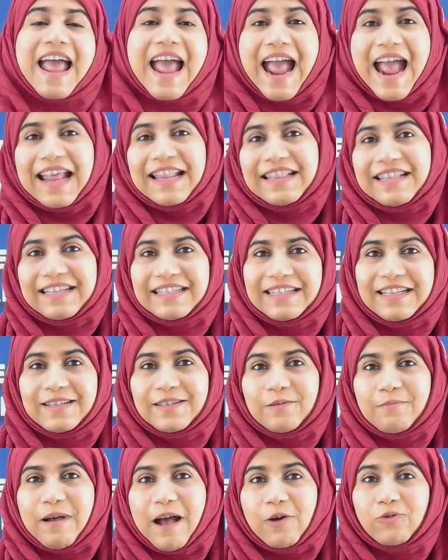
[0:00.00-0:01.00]
And this
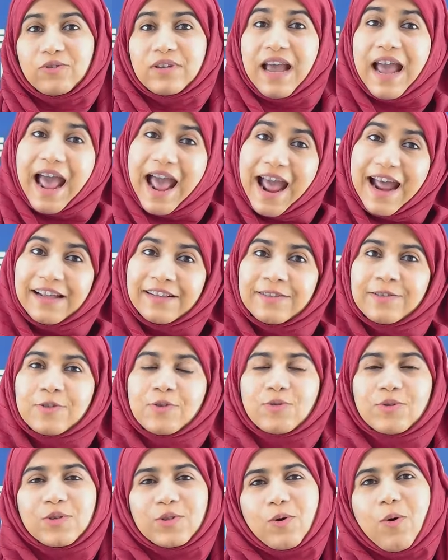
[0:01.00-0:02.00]
is about hacks
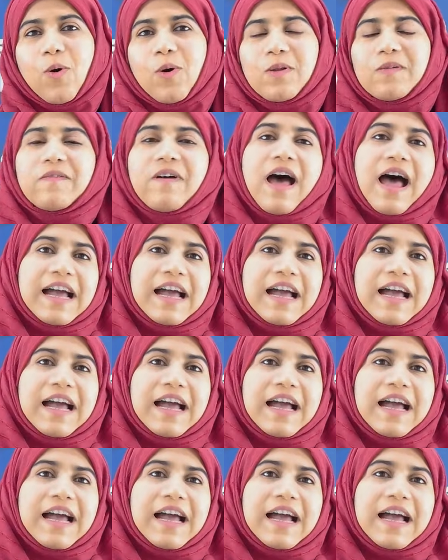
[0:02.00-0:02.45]
to solve